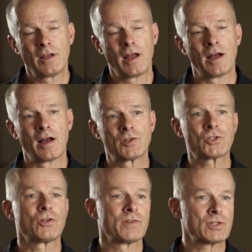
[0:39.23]
uh,
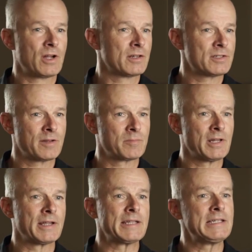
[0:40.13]
service concept
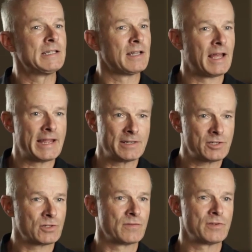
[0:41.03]
like E-line
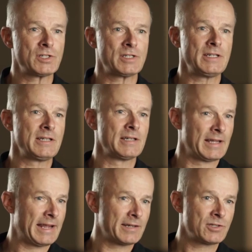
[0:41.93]
service,
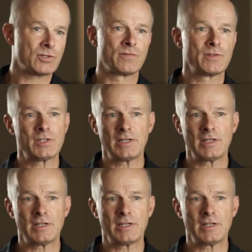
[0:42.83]
E-LAN service,